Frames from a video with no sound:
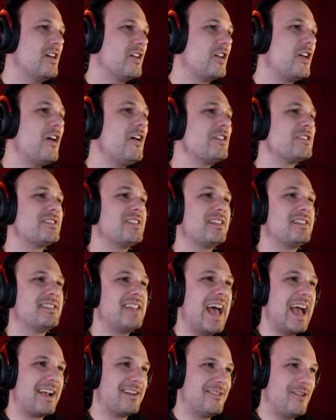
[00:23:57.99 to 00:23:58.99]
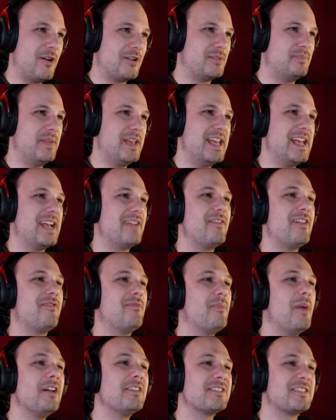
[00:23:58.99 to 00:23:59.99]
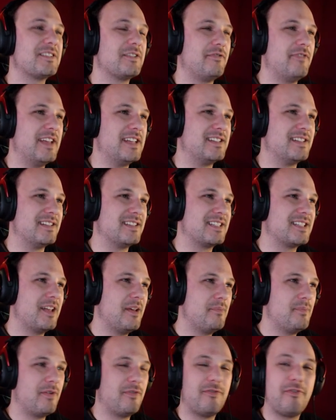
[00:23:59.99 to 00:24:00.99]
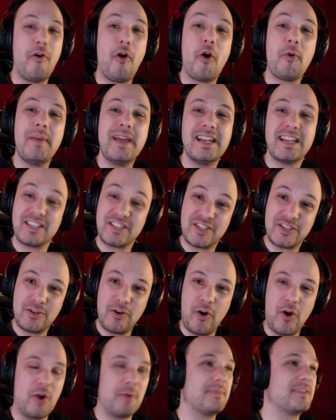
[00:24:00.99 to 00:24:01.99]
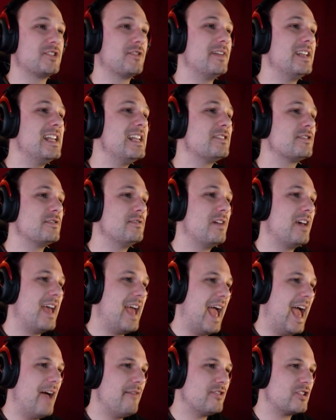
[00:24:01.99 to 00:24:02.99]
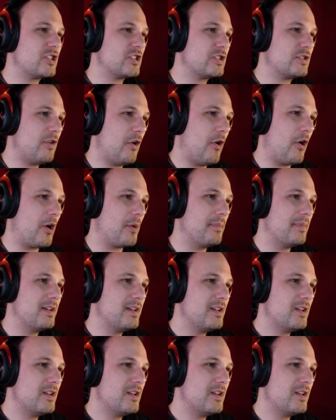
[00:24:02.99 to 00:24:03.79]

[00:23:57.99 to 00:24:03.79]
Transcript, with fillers: Cursed attack locked being with monster visions. Perform in a storm. So we need to have a storm